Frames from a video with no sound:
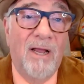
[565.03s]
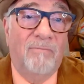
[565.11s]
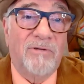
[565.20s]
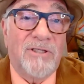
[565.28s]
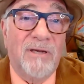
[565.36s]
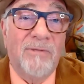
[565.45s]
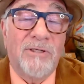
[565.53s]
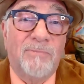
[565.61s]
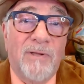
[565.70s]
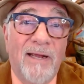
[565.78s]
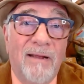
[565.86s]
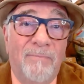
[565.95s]
And when someone's
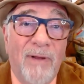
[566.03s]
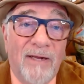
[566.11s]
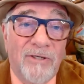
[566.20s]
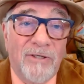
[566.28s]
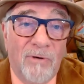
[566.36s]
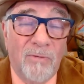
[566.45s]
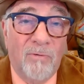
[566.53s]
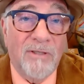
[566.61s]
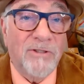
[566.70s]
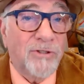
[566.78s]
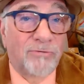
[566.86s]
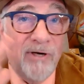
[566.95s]
playing a banjo with
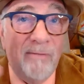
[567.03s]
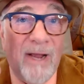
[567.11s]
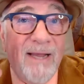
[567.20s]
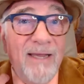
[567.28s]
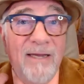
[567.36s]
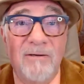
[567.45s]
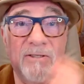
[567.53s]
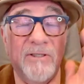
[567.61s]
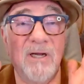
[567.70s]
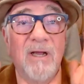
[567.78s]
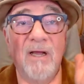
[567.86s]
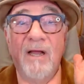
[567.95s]
one string, my ears